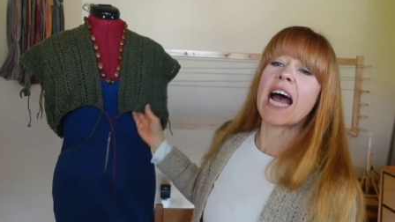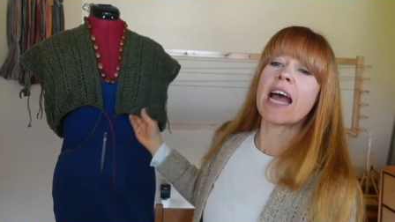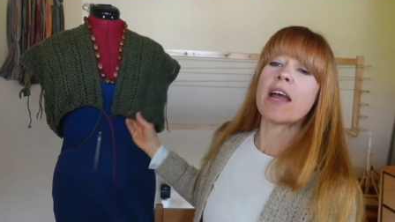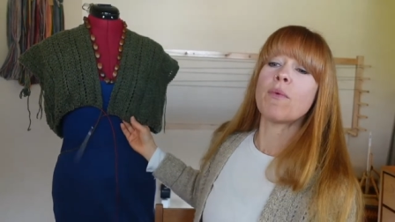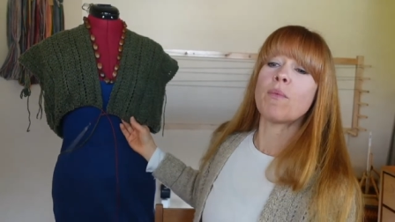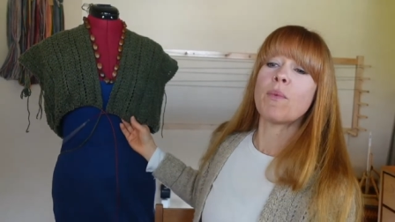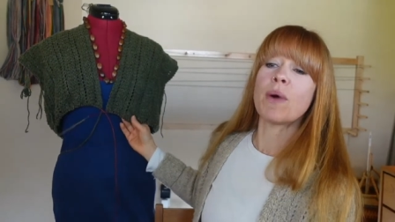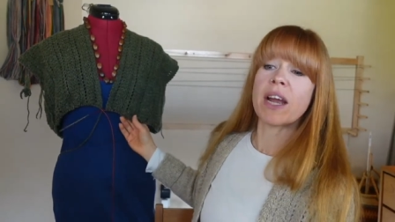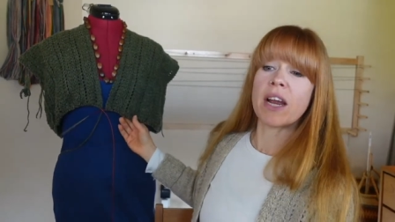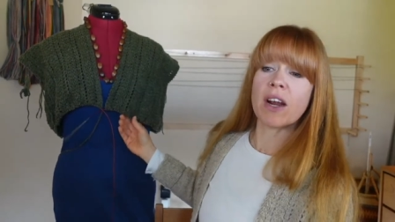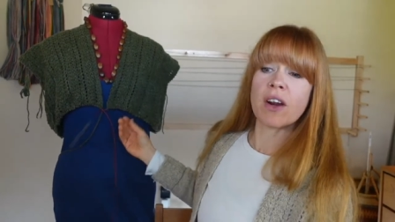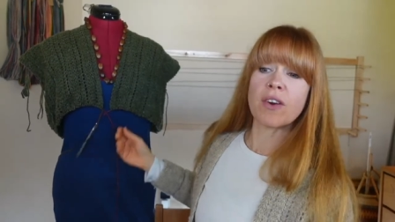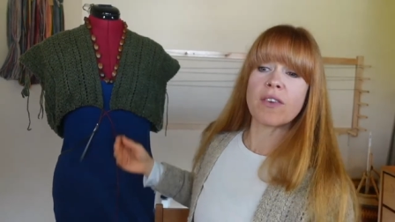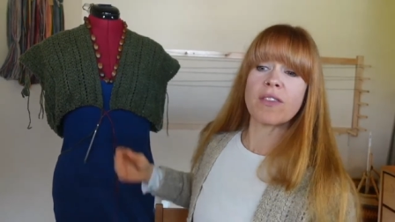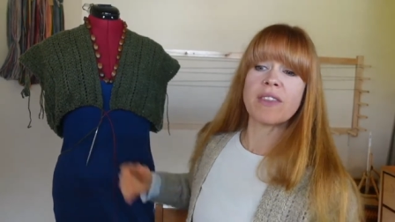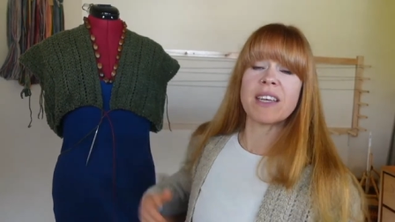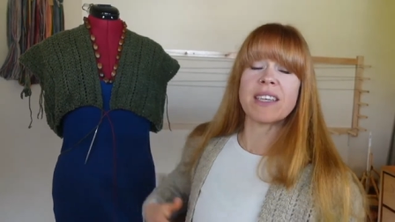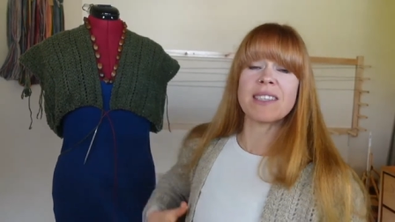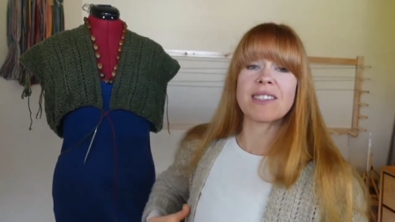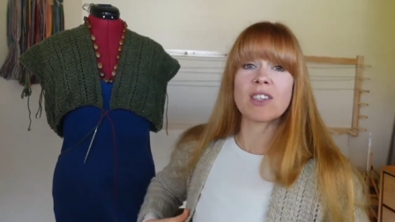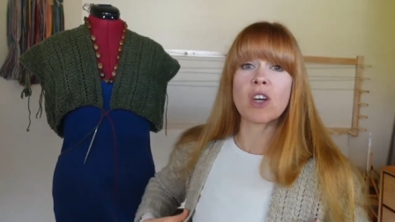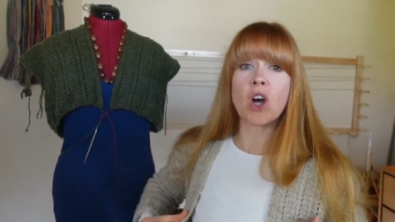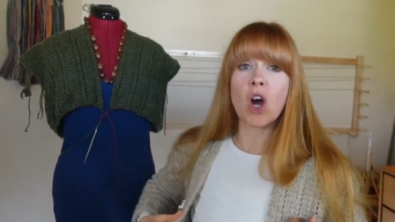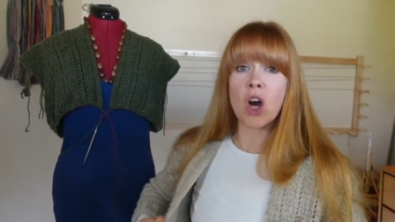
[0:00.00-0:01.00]
I wear
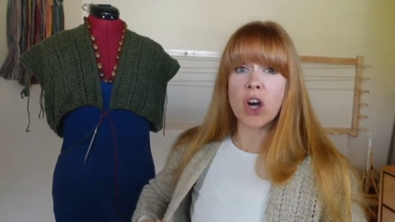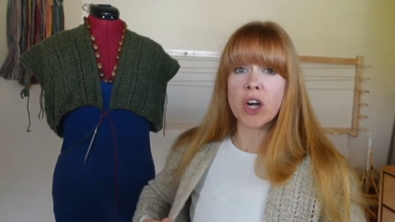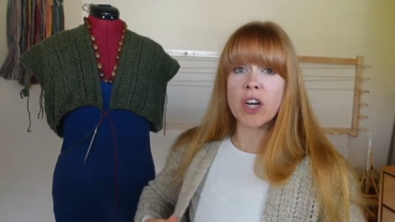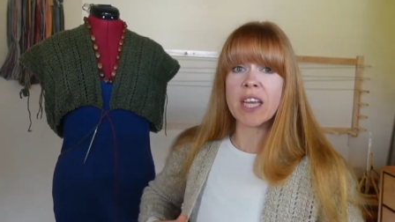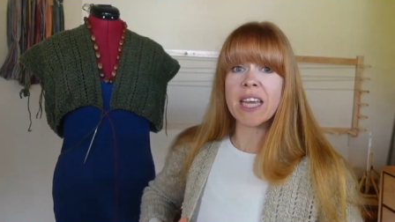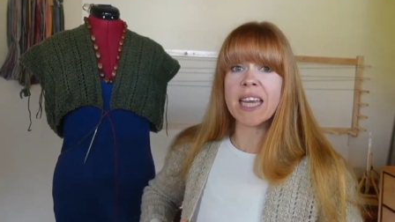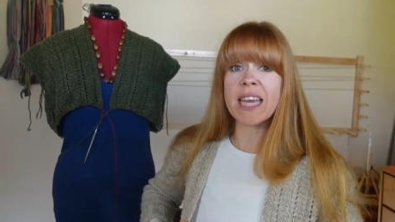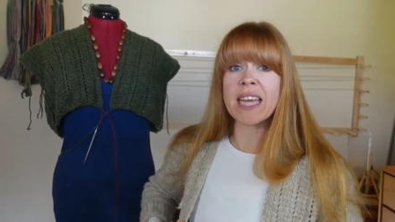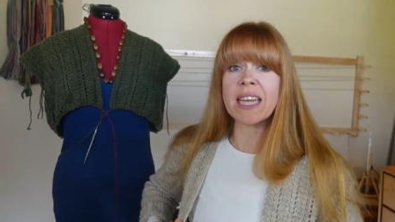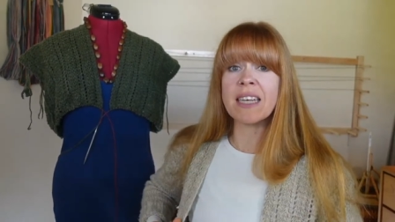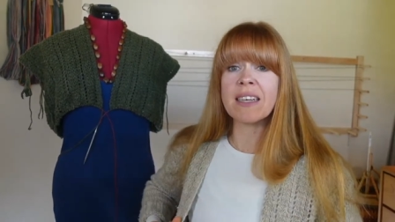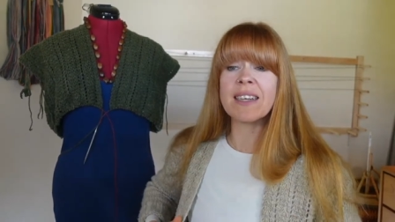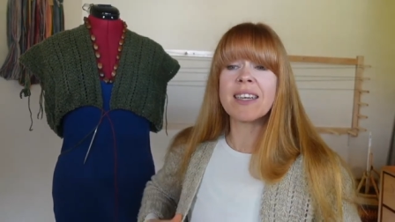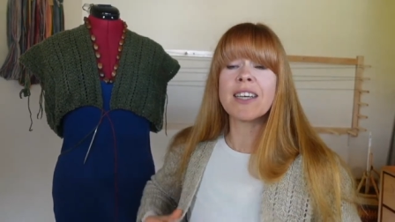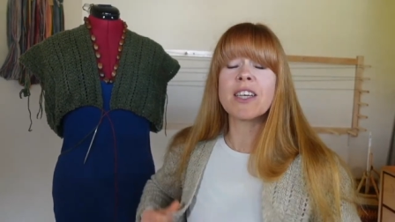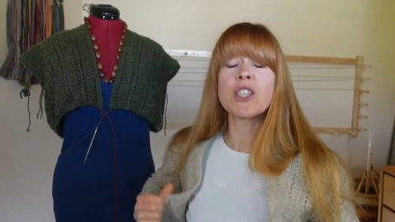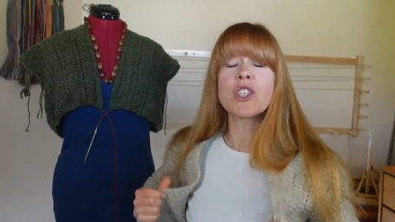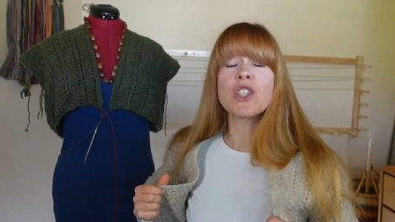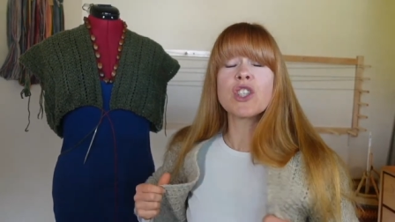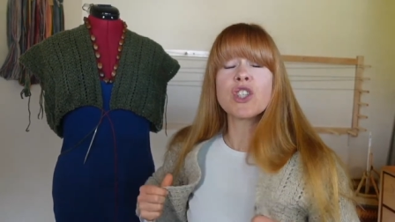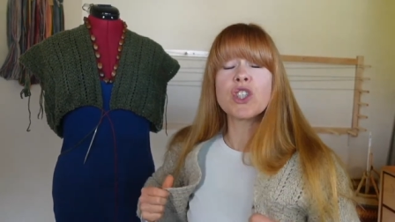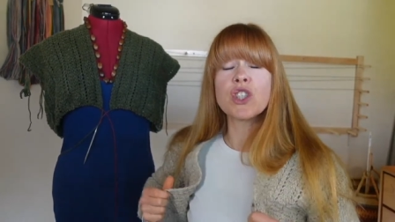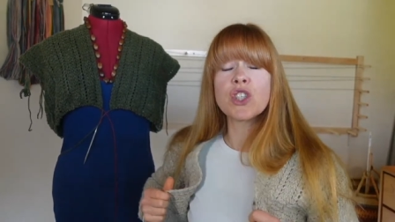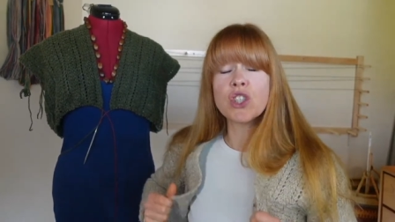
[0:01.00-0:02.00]
this cardigan
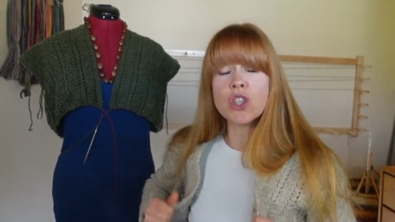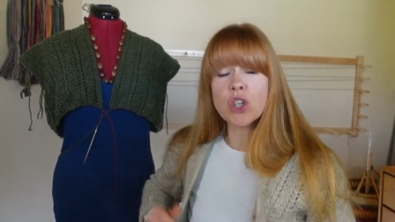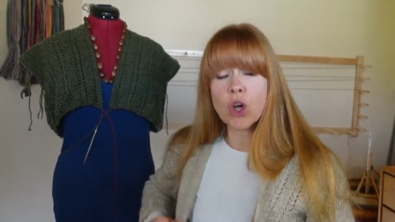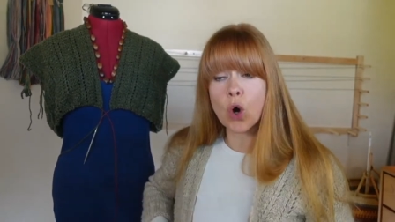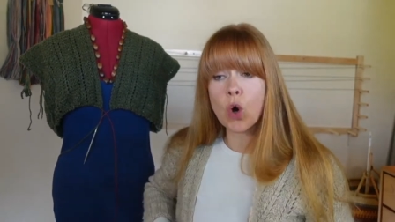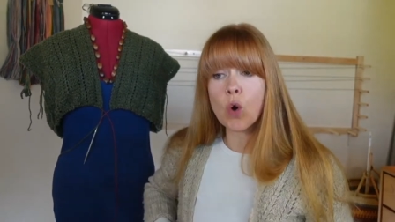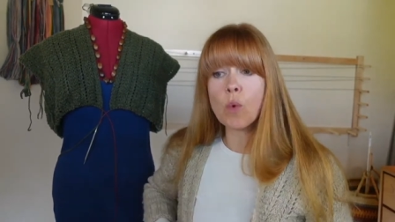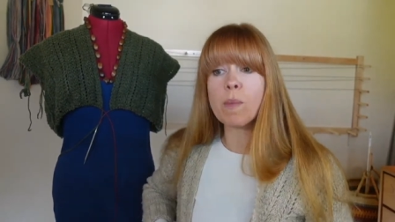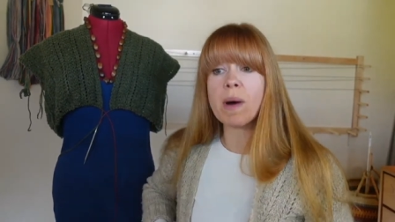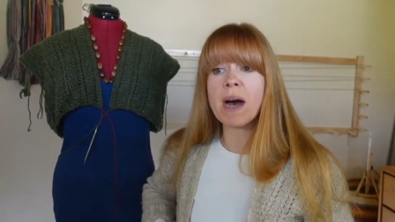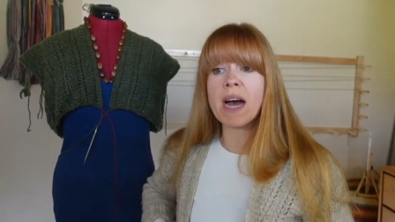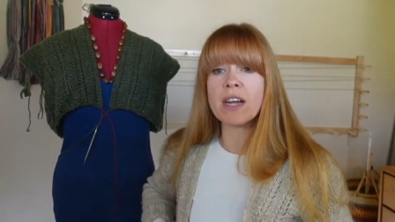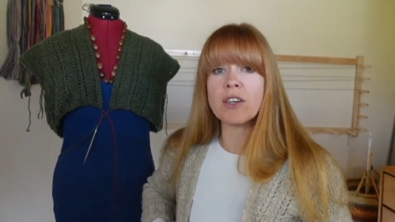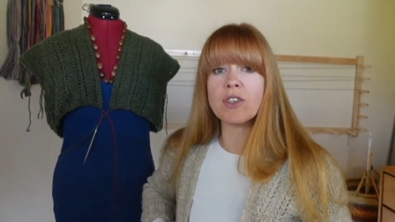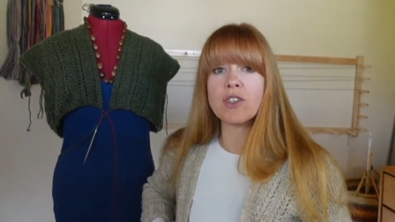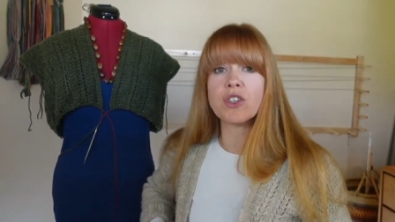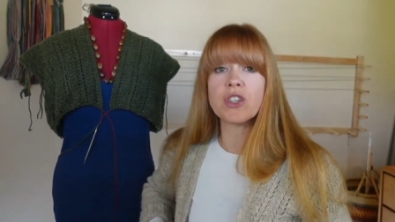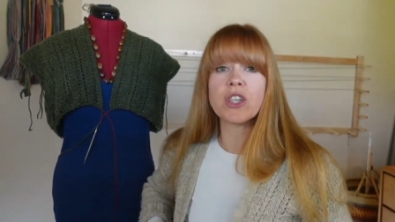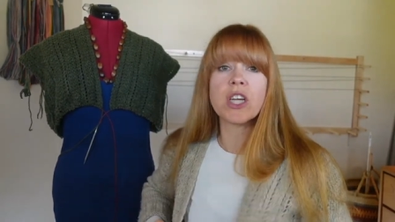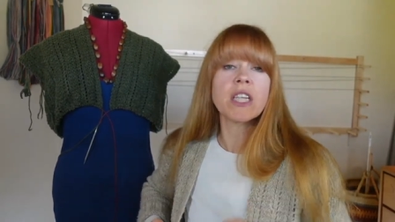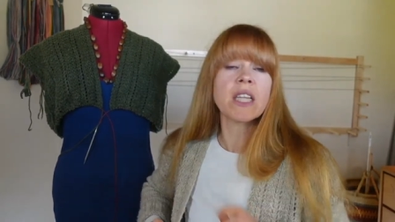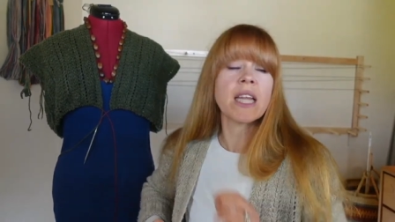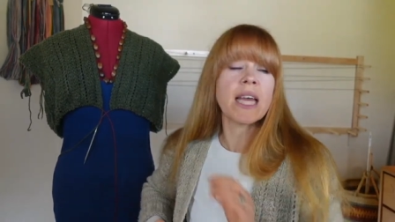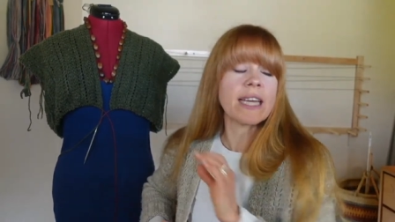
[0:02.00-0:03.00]
so
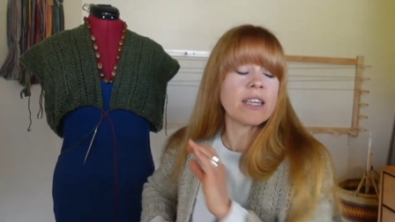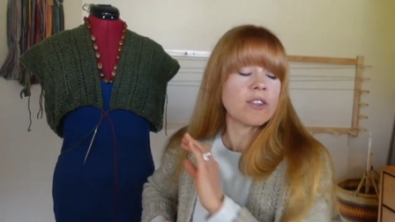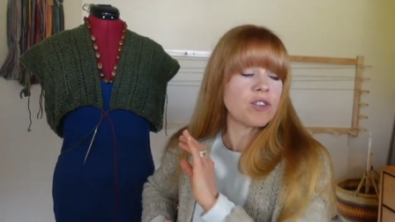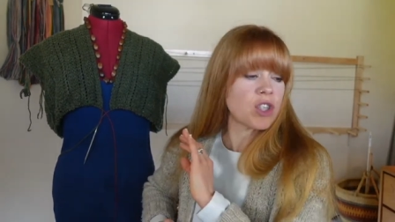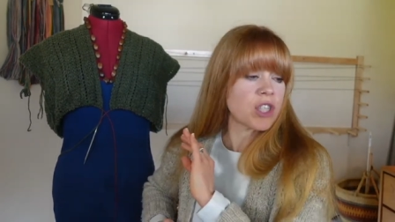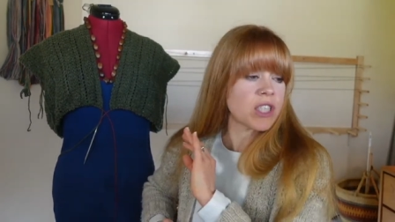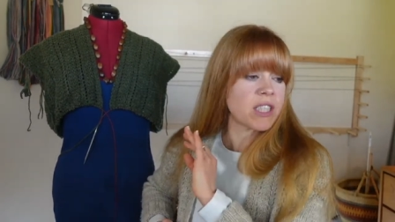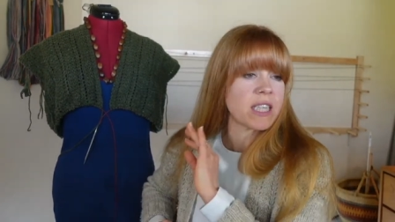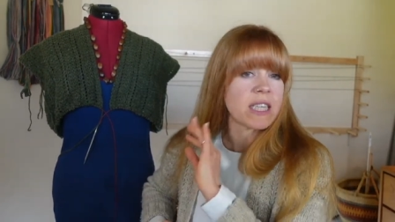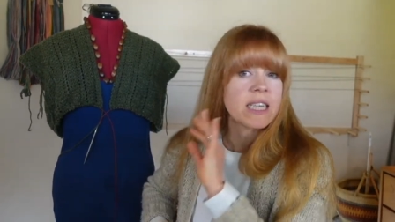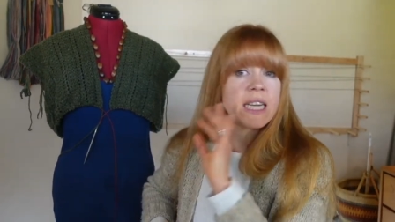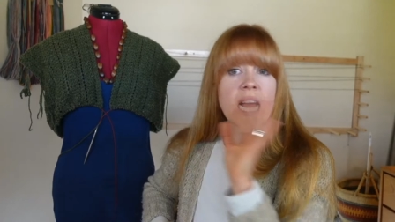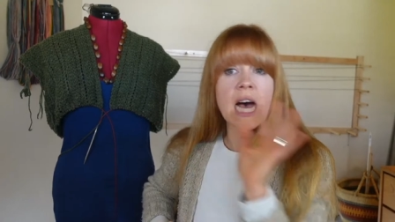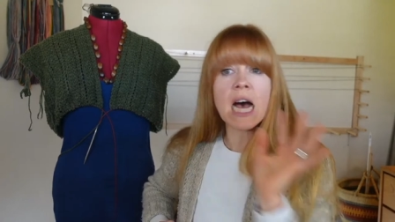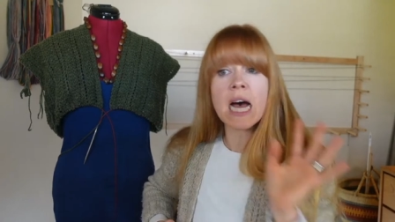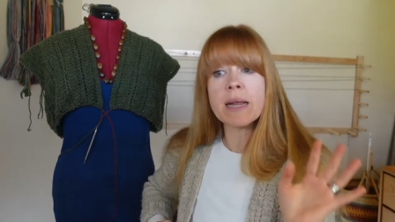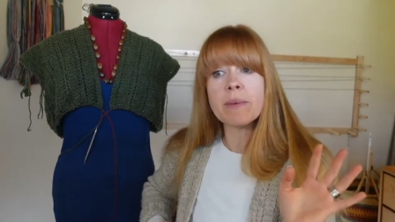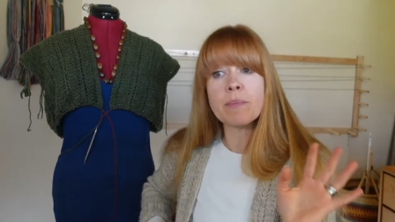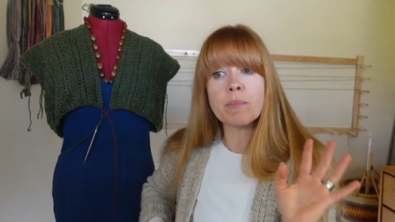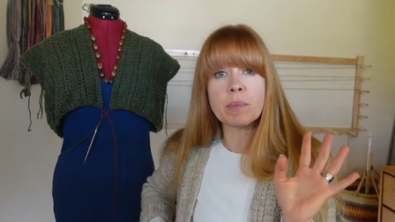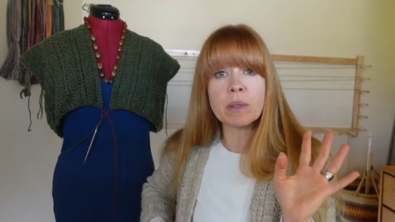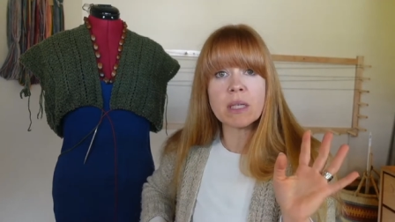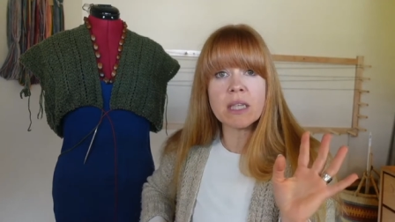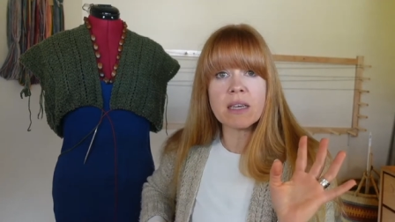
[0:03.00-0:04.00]
much, like just an
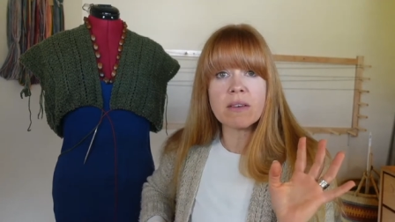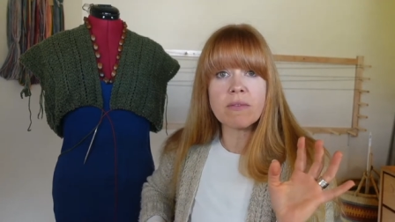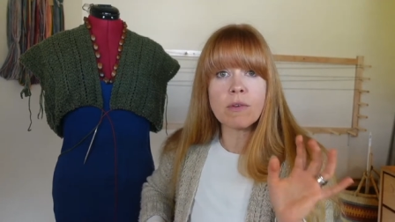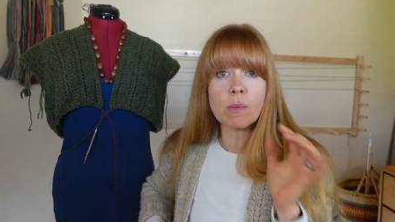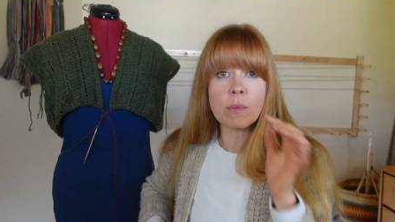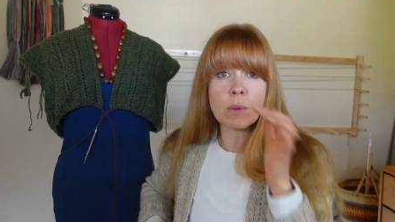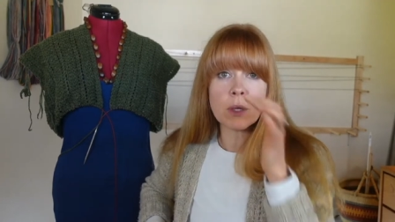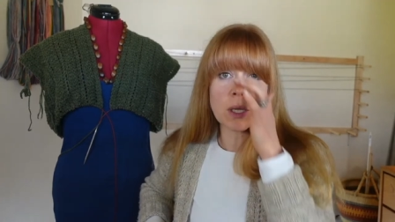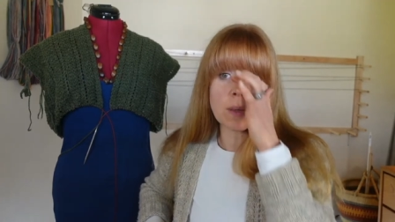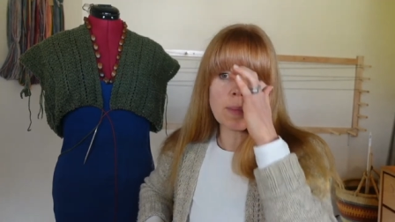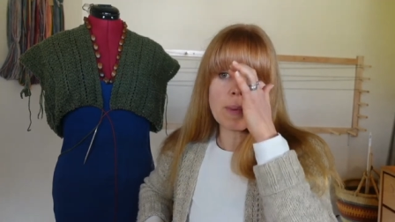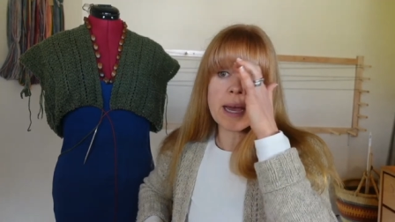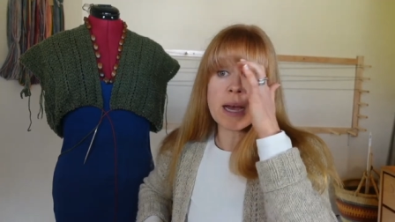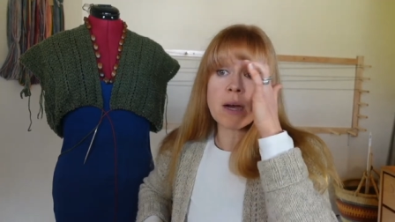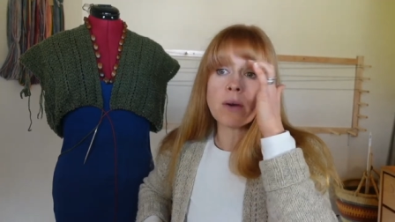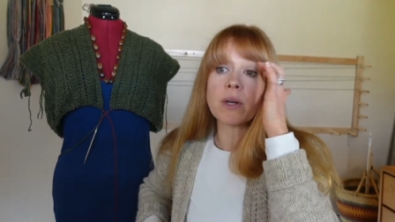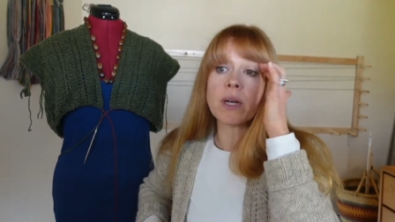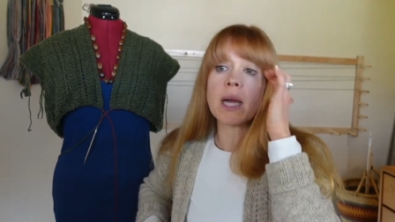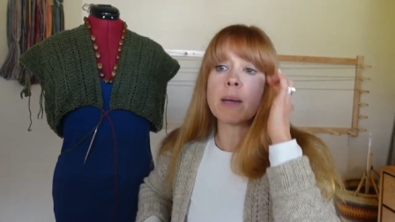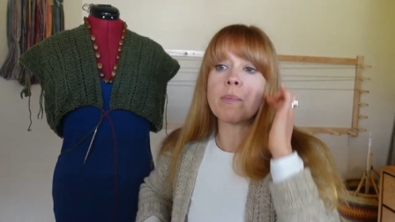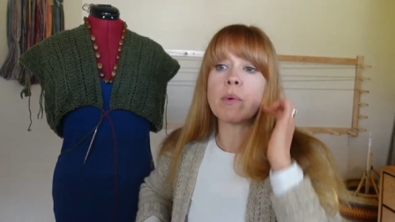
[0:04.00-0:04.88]
unbelievable amount.